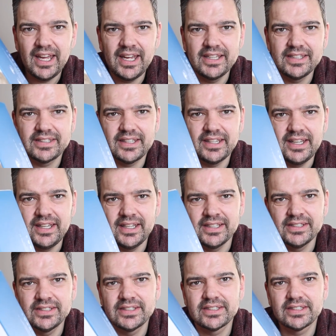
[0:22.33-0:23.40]
It
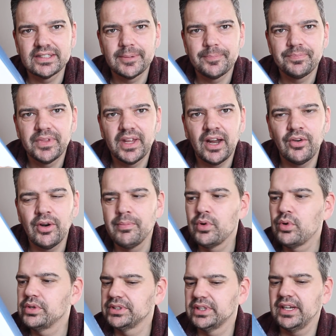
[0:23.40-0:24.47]
is a
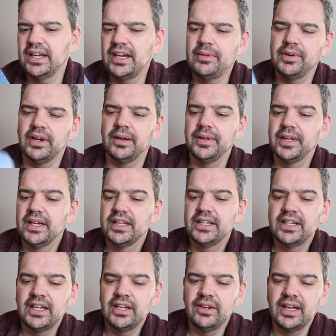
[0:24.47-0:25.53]
remote camera.
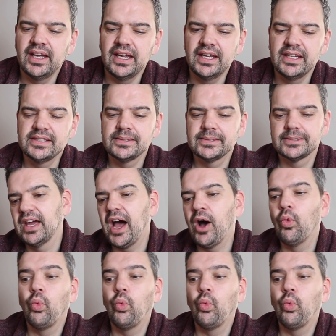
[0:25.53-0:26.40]
Now, it is a